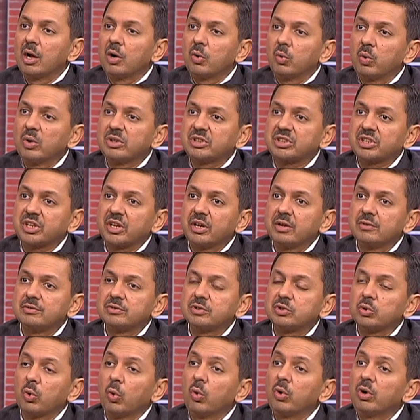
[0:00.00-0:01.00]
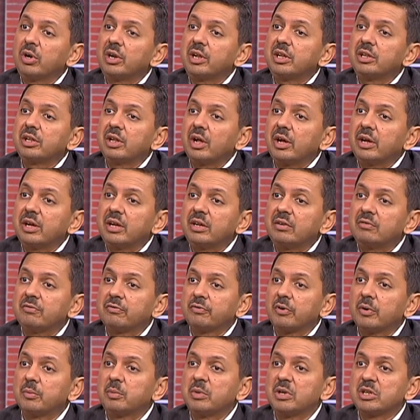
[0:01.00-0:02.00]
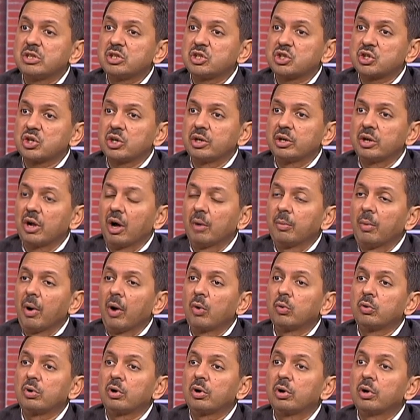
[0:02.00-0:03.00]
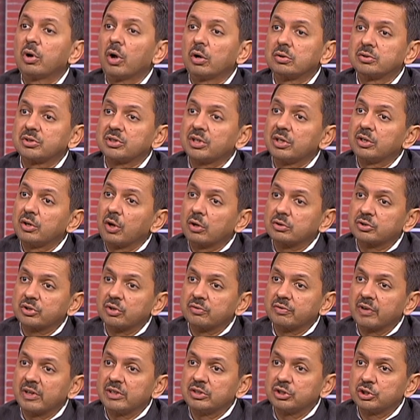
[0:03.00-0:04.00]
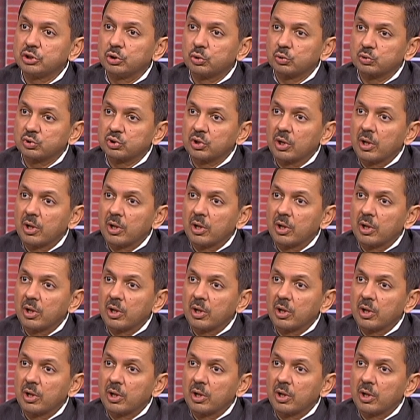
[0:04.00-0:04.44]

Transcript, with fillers: which gives only the information about lots and lots of NGOs.